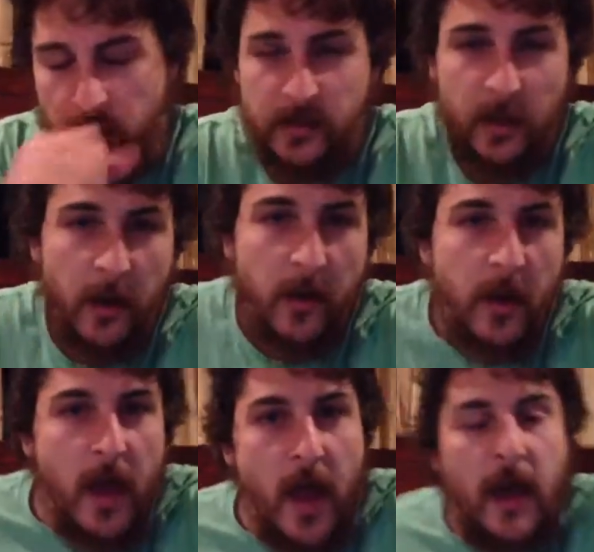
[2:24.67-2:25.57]
Sorry.
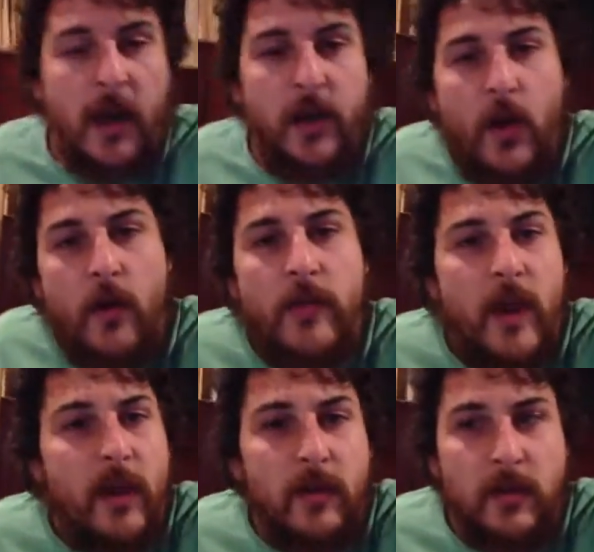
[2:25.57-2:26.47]
And I know
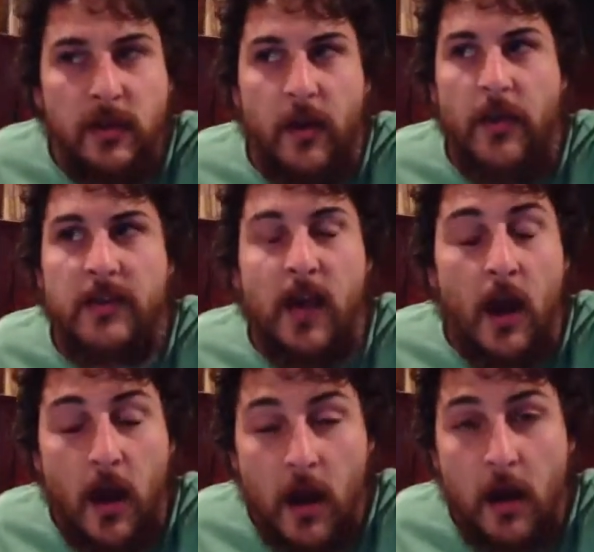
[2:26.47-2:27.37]
that, you know, that's a
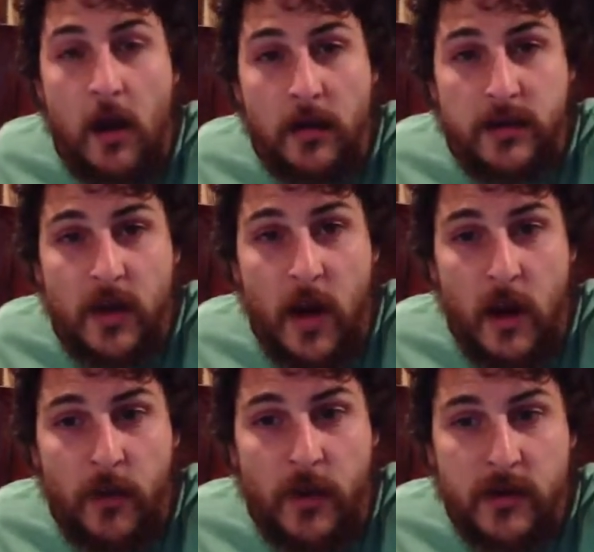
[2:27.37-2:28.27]
long
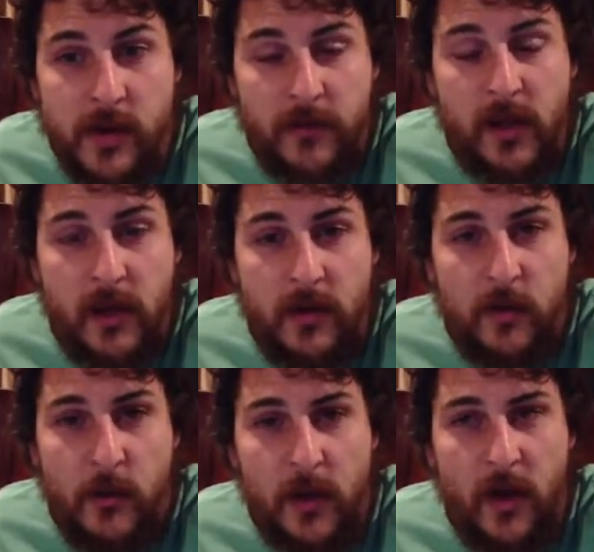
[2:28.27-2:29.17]
time, because I've done a little
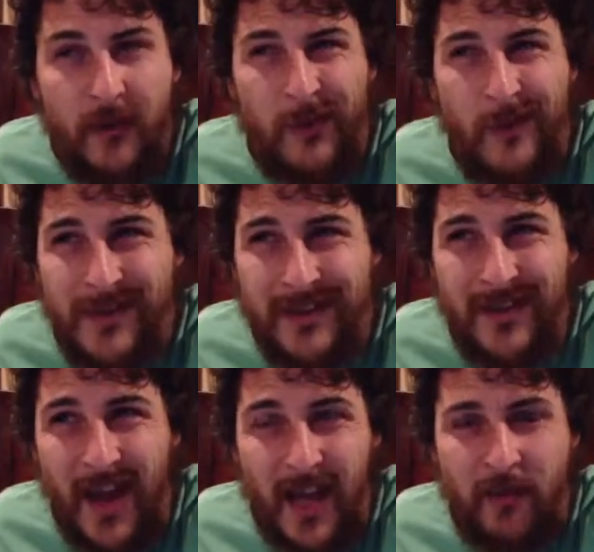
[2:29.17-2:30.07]
bit, I probably did
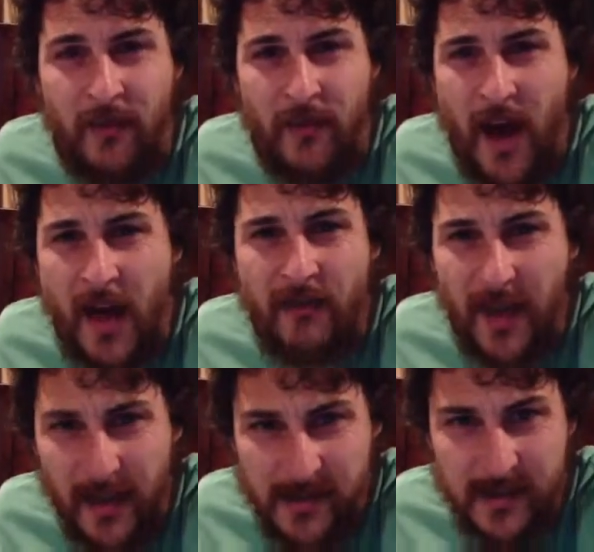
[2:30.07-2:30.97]
like 5
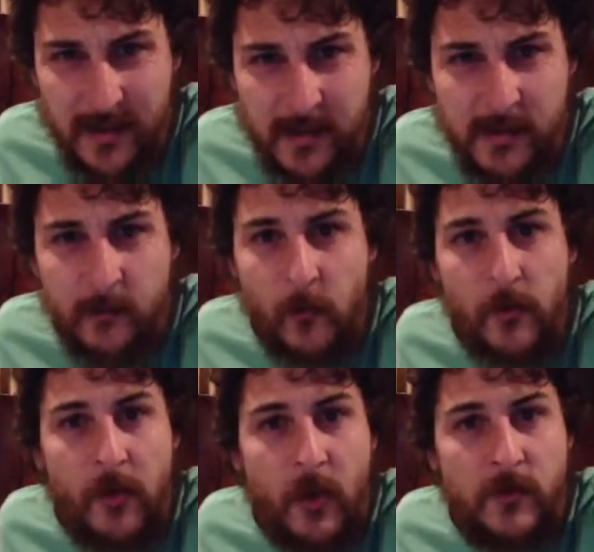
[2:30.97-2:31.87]
lessons
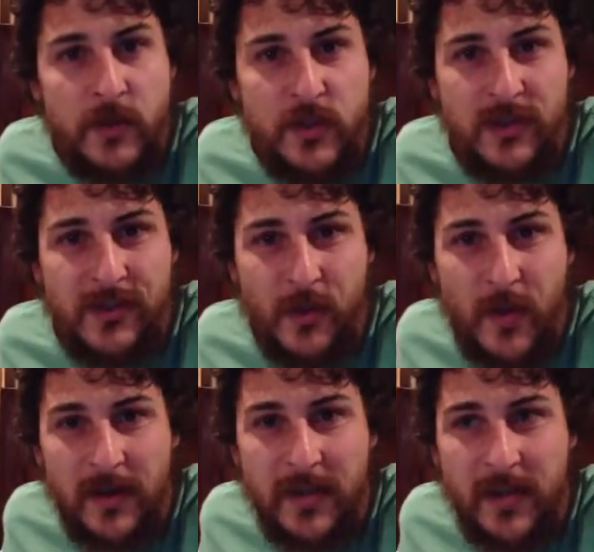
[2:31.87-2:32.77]
of jiu-jitsu, and
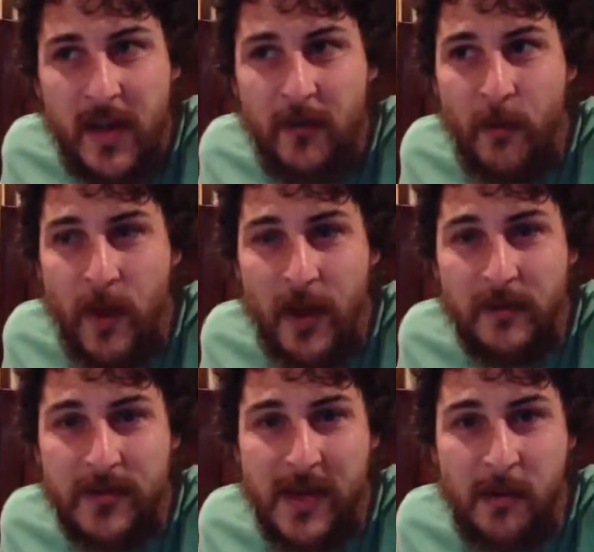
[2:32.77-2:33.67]
I did enough where
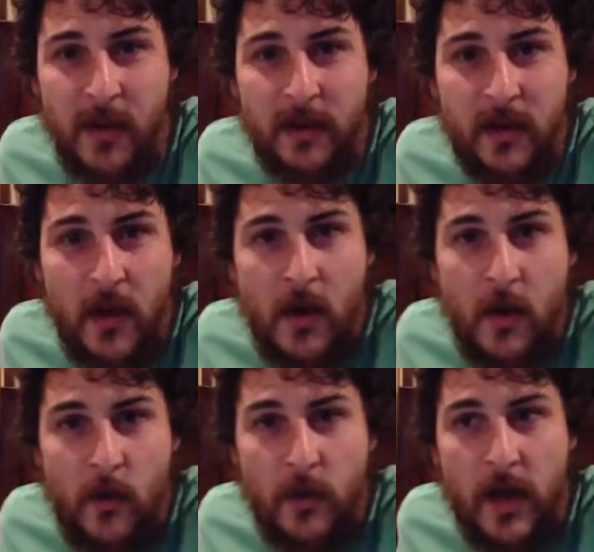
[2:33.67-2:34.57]
if someone
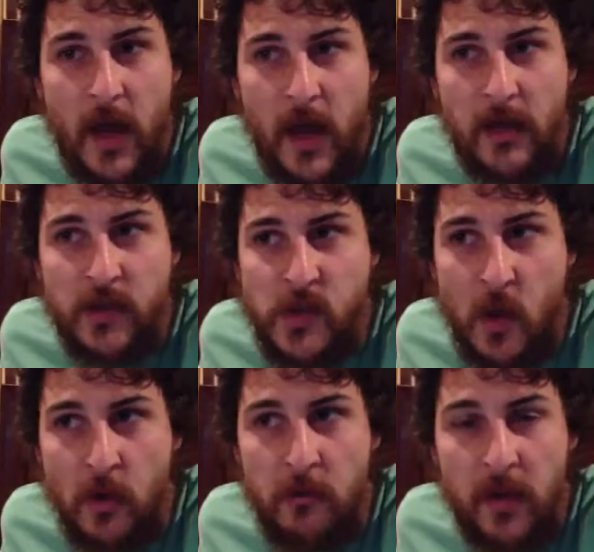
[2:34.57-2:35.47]
would
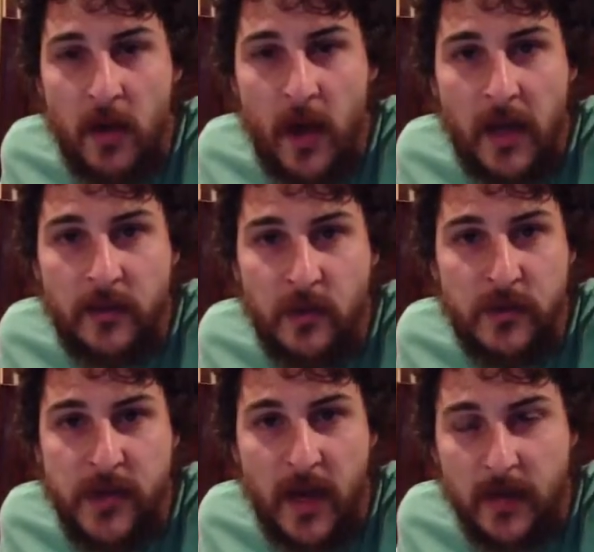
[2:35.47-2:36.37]
choke me like 2
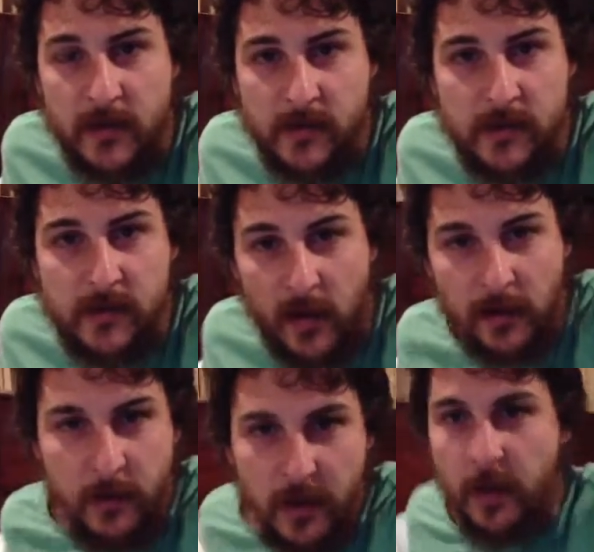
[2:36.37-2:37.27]
seconds,
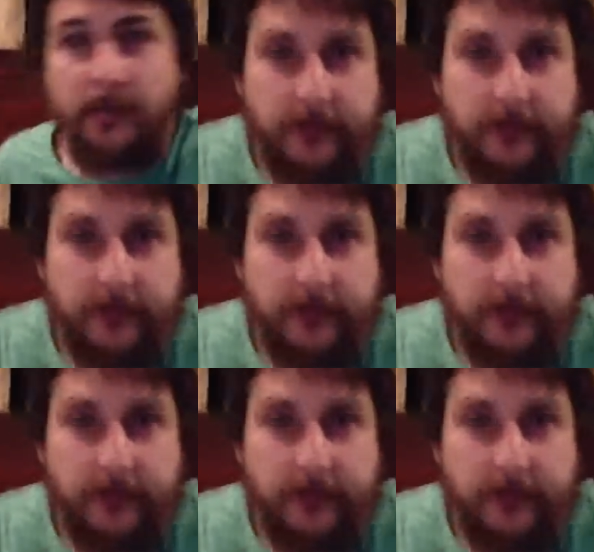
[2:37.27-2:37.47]
I'd be like,